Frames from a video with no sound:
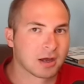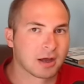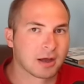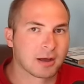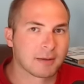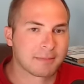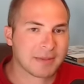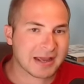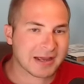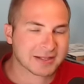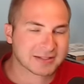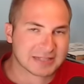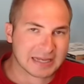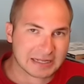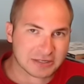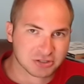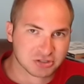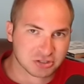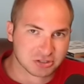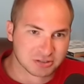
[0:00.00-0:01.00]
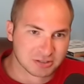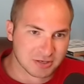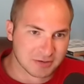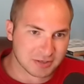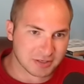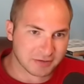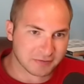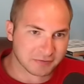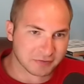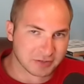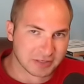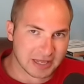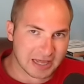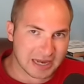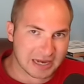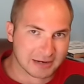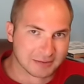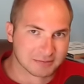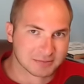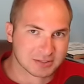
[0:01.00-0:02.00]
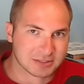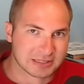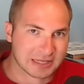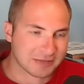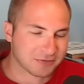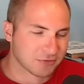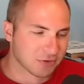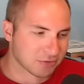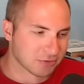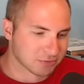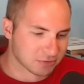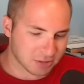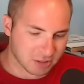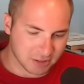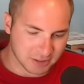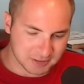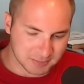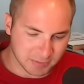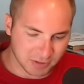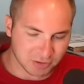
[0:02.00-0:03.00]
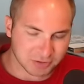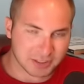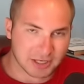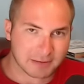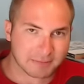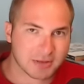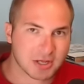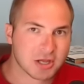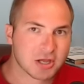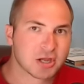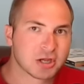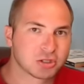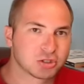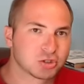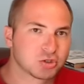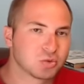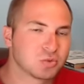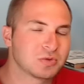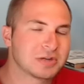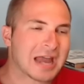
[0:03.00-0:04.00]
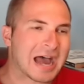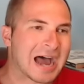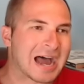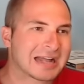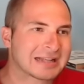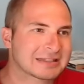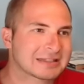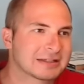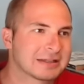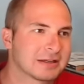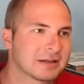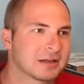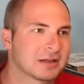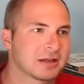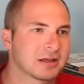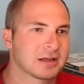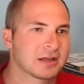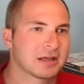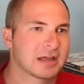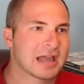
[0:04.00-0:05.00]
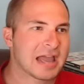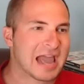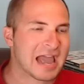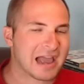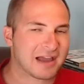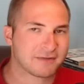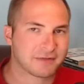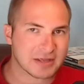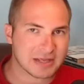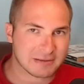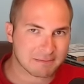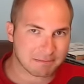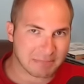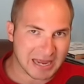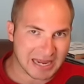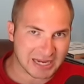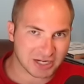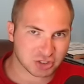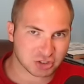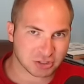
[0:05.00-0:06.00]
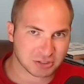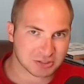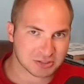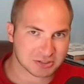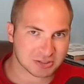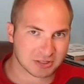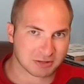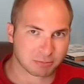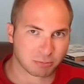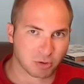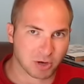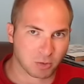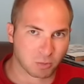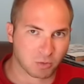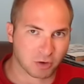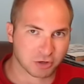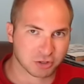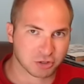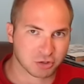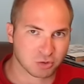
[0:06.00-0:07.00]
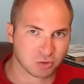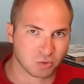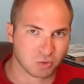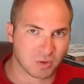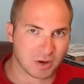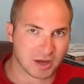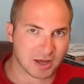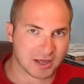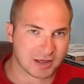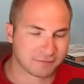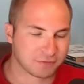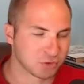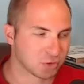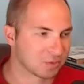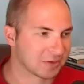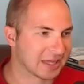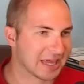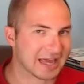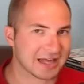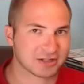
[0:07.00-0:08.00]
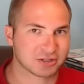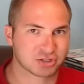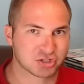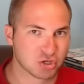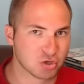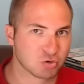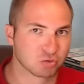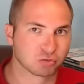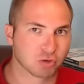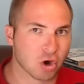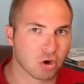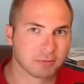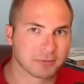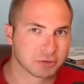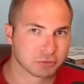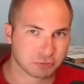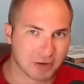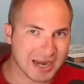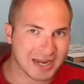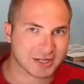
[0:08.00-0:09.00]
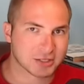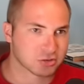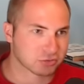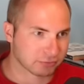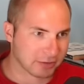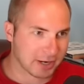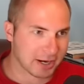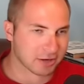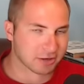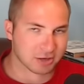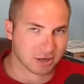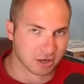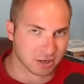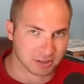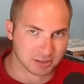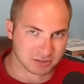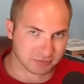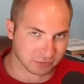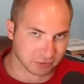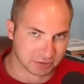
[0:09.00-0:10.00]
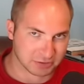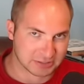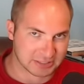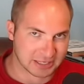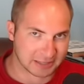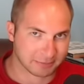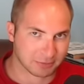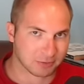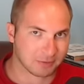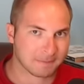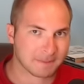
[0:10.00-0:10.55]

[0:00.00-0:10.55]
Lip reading: Pay attention to the different games. Get those cards built up. Do not have impatience to the point where you, if you get 2 Roman Reigns rare cards, for example,